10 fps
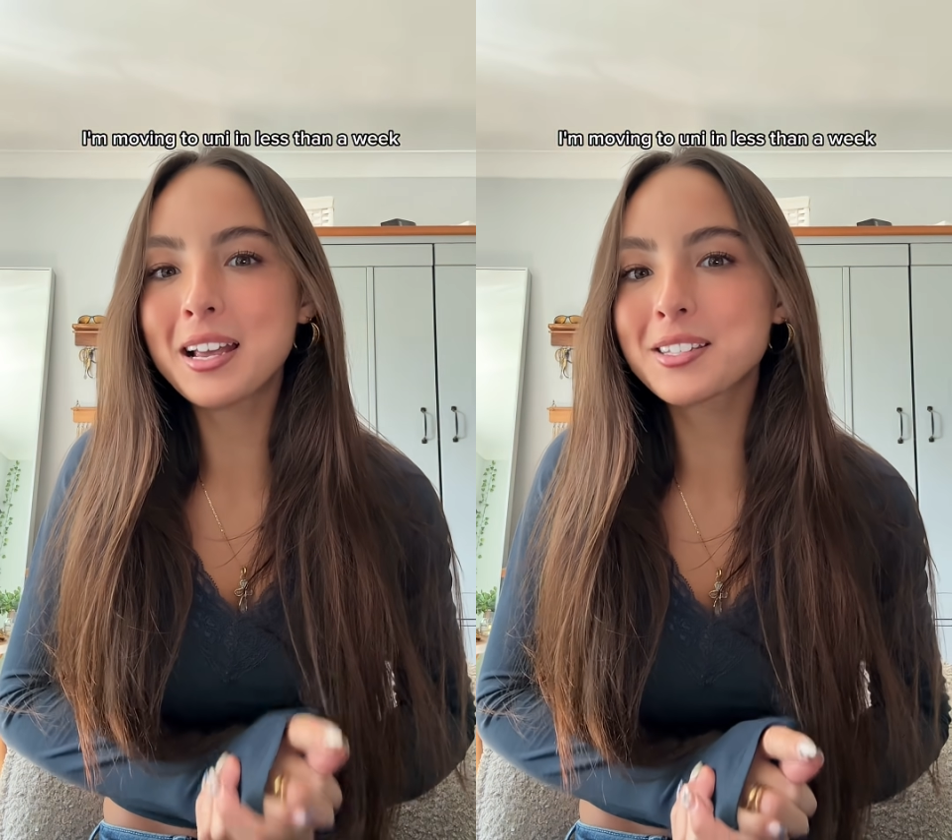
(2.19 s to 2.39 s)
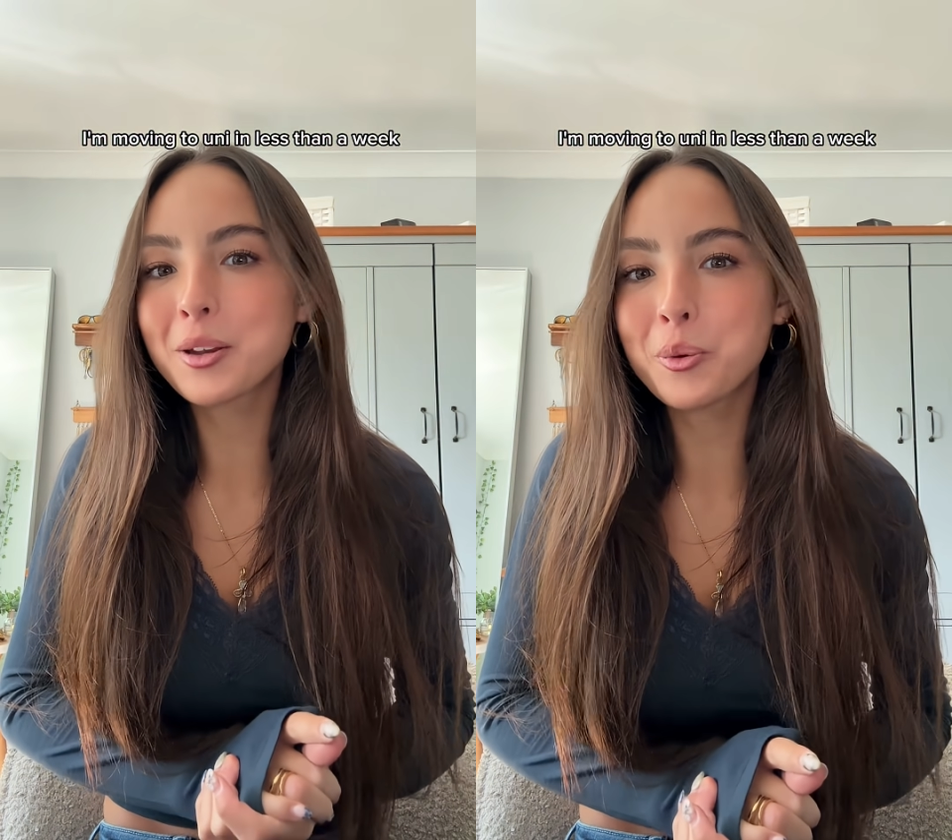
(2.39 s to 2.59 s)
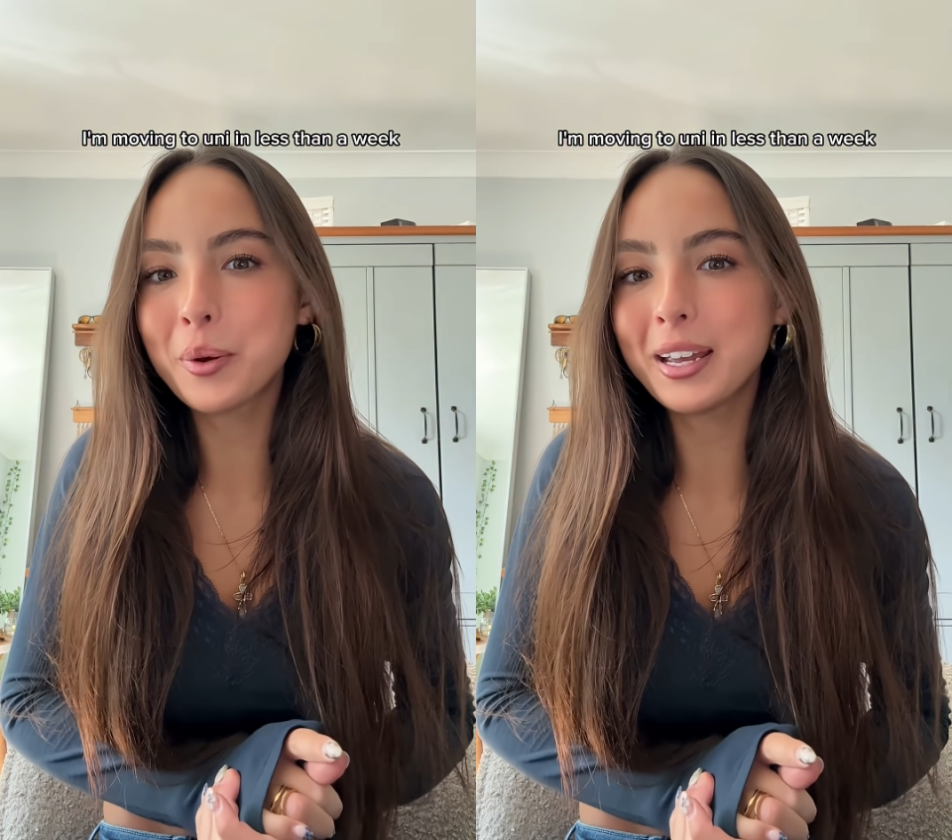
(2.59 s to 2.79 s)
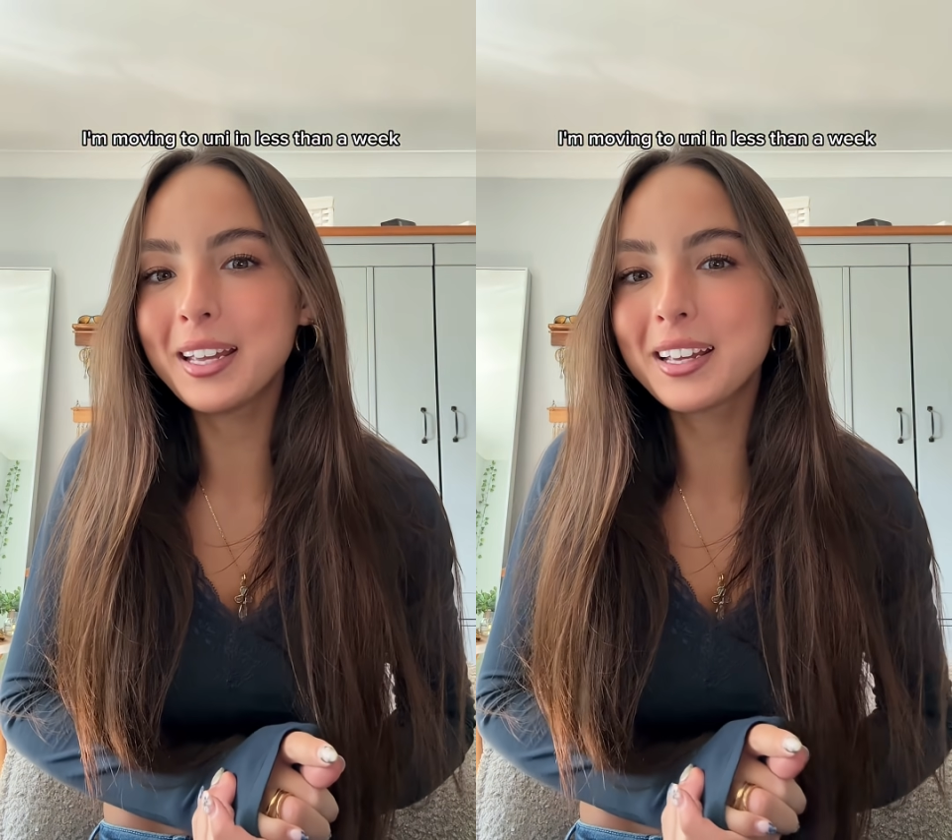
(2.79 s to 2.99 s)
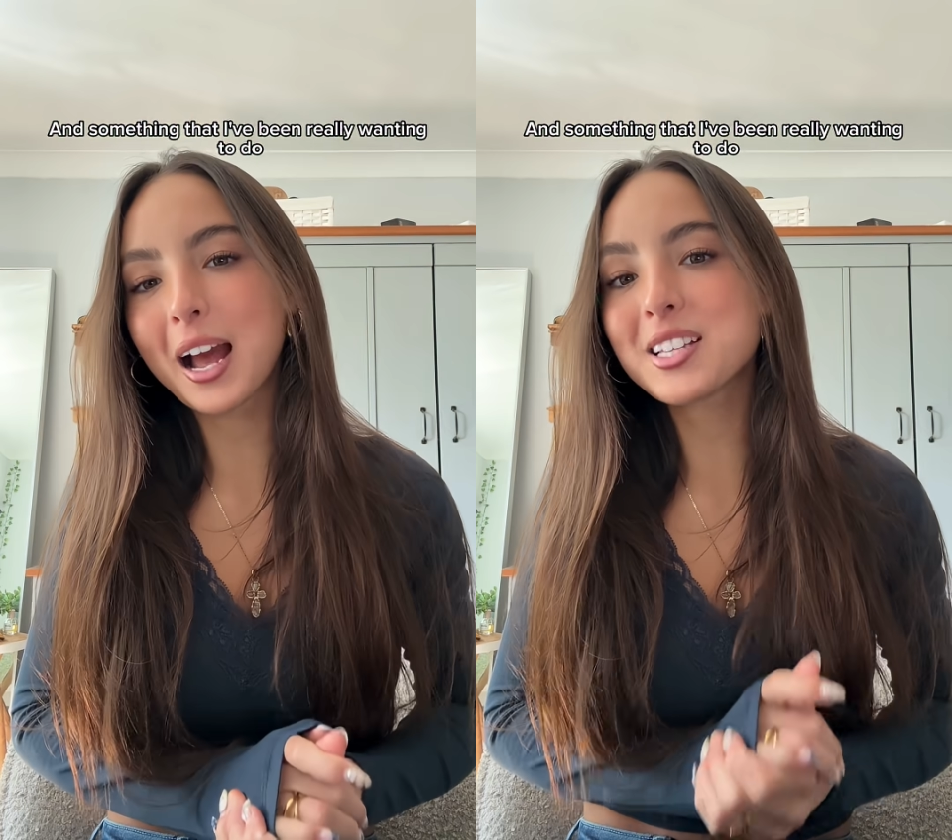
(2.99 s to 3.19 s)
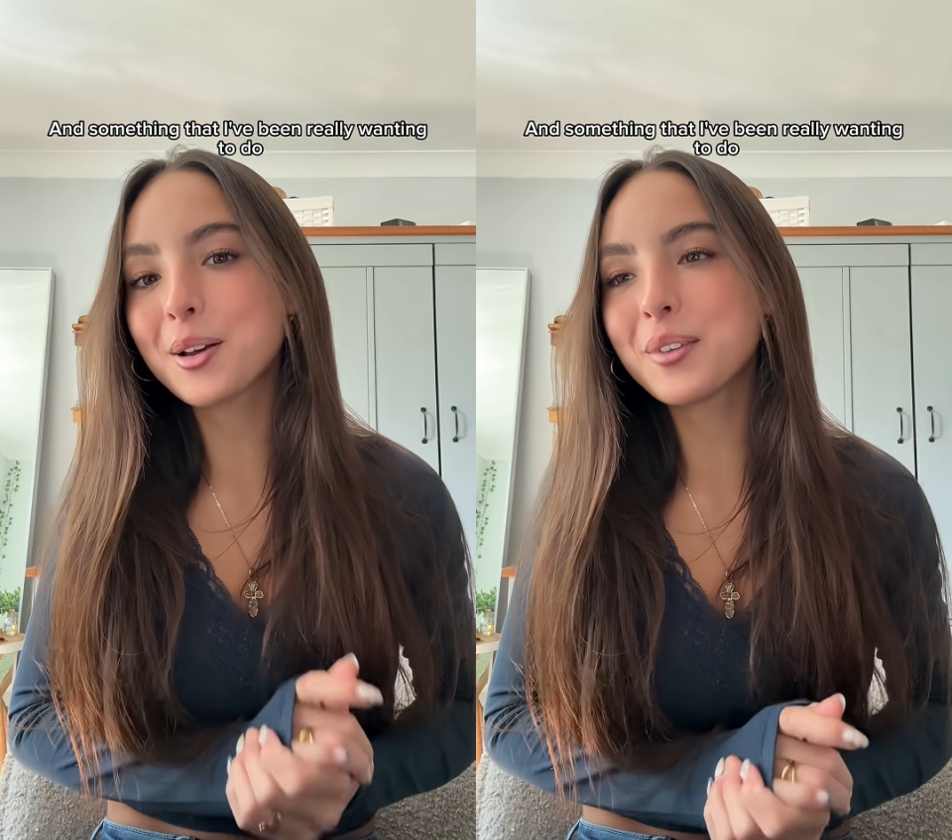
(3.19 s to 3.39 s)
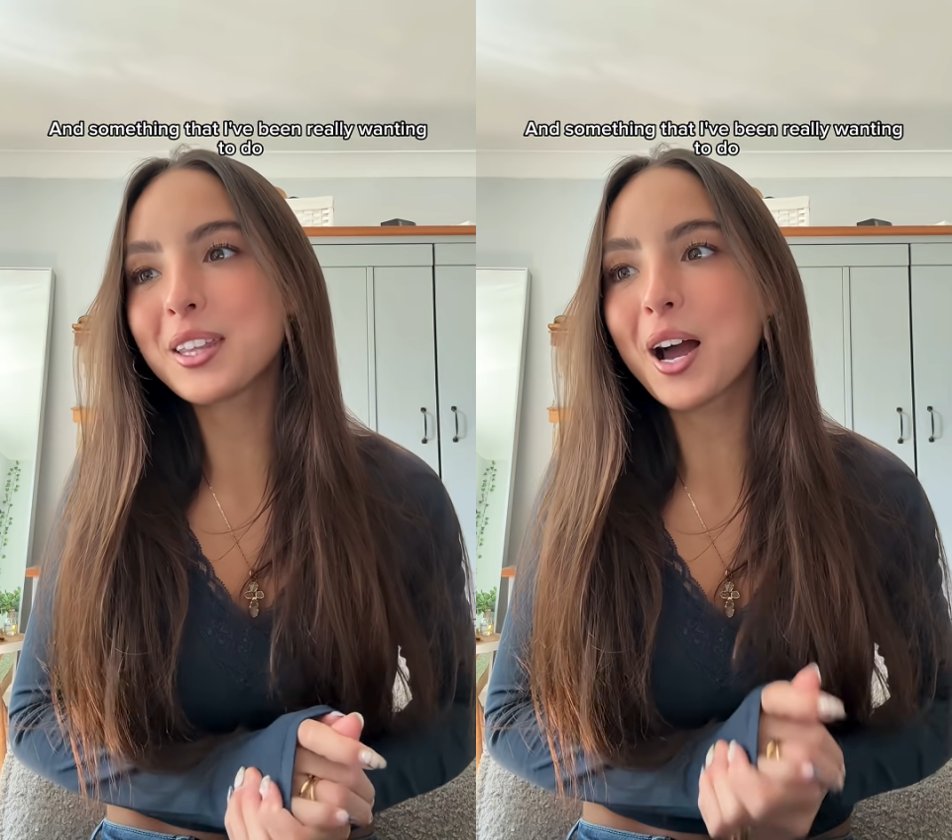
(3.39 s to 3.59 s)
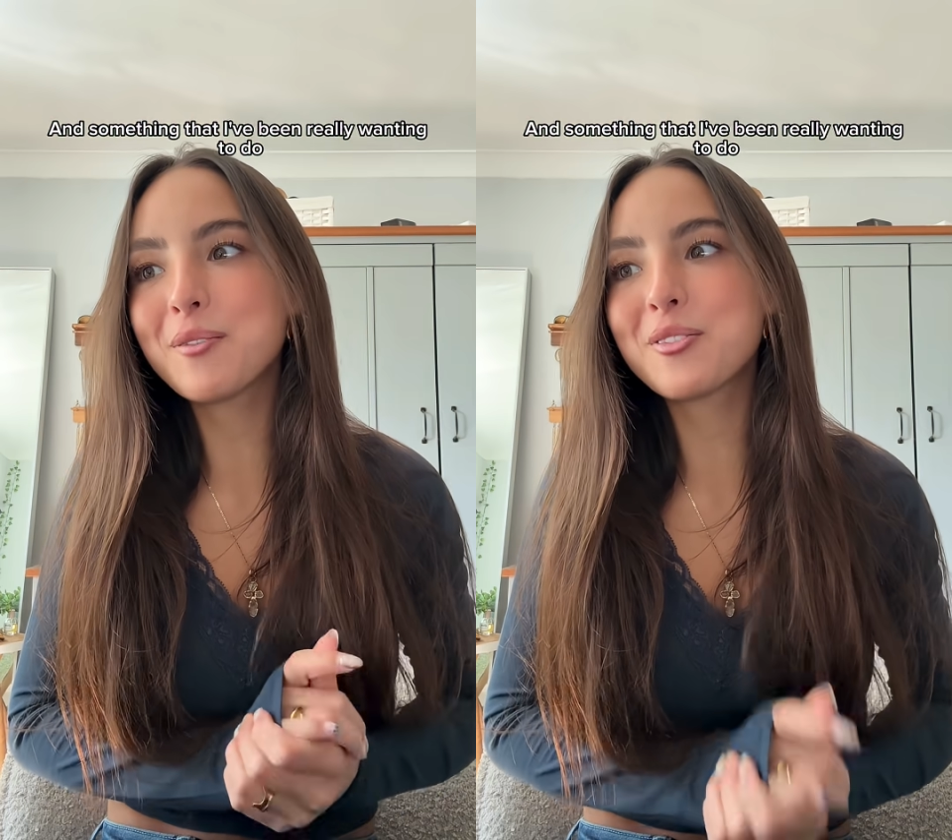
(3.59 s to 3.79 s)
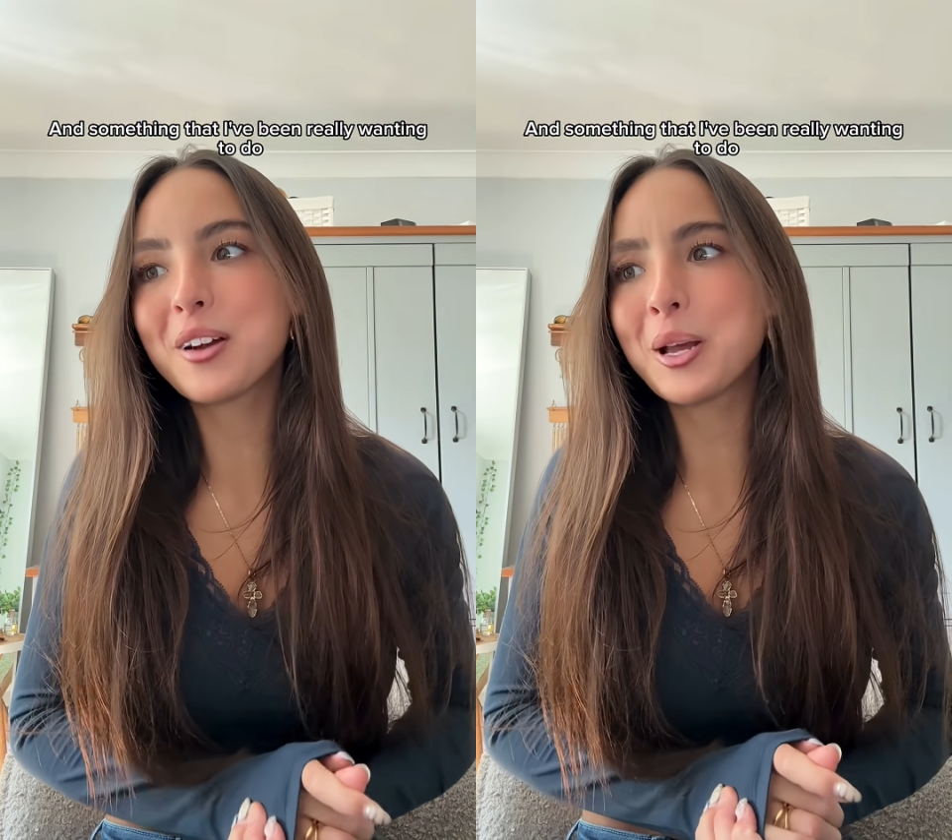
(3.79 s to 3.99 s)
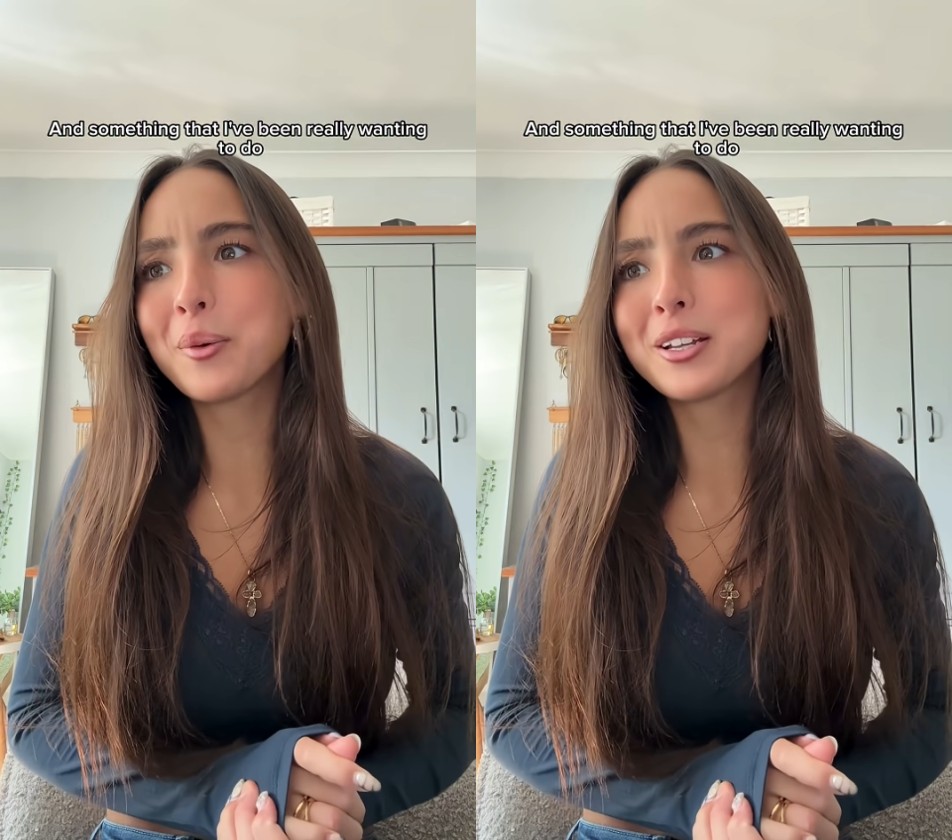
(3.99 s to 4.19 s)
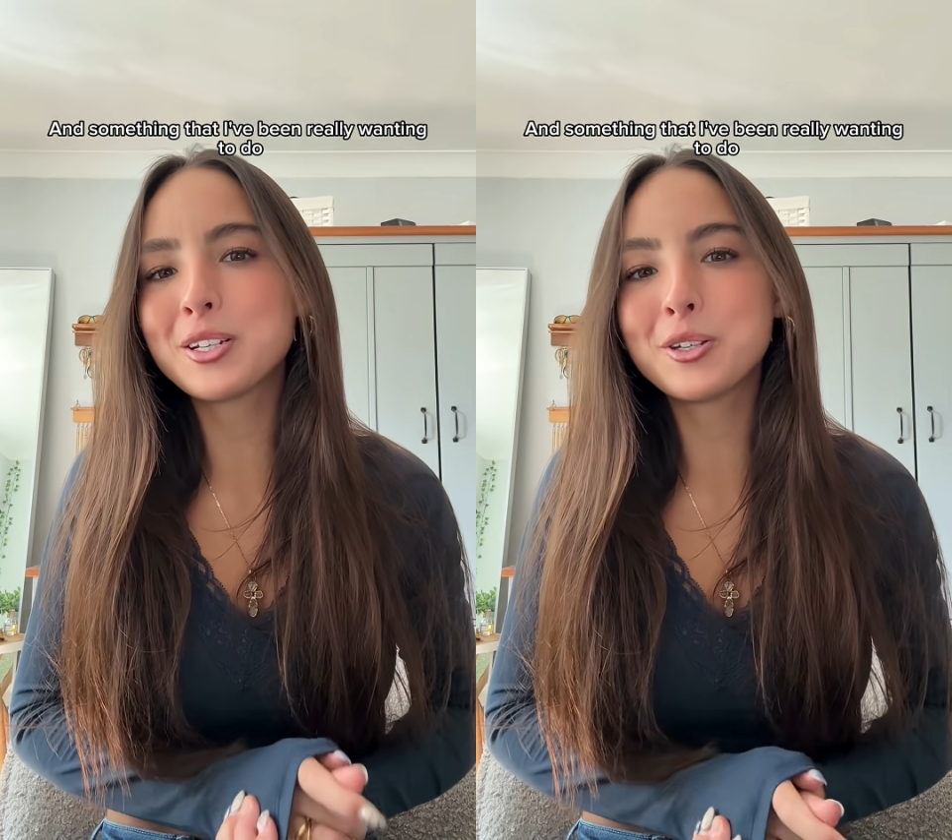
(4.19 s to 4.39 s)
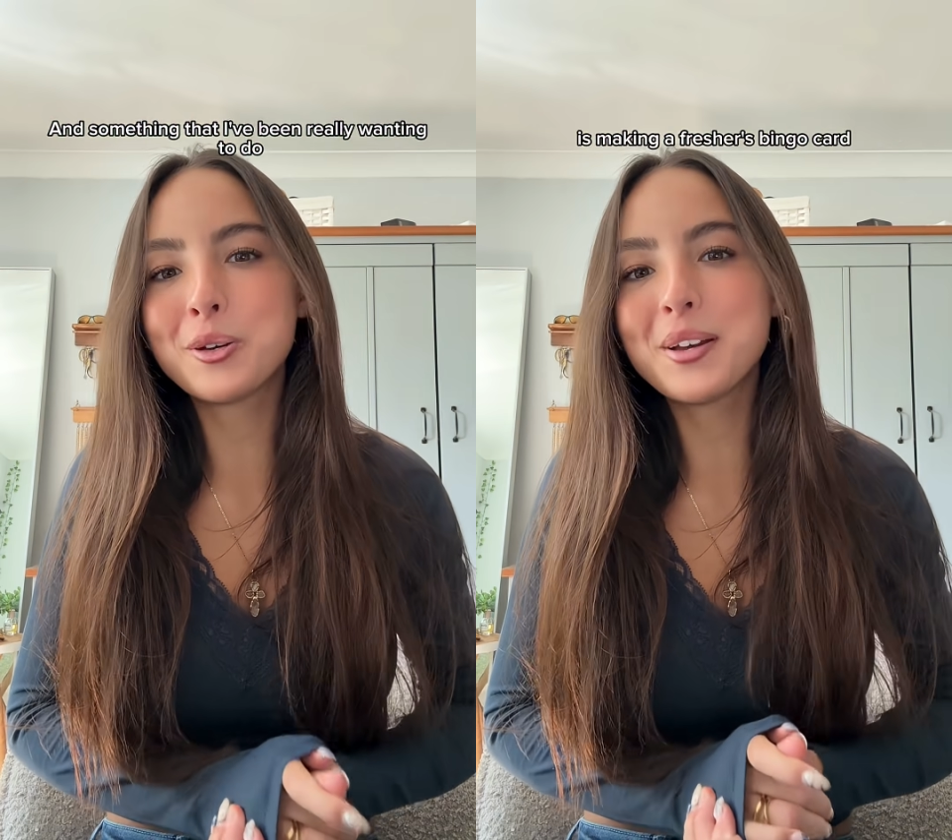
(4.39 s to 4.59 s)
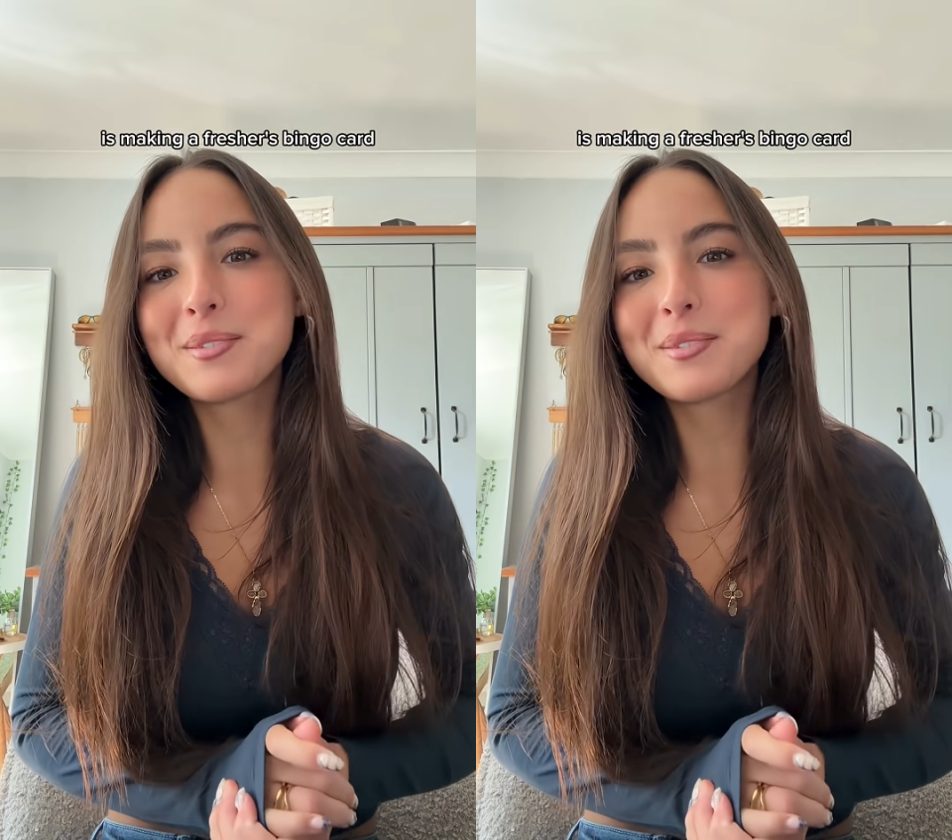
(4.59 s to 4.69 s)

less than a week and something that I've been really wanting to do is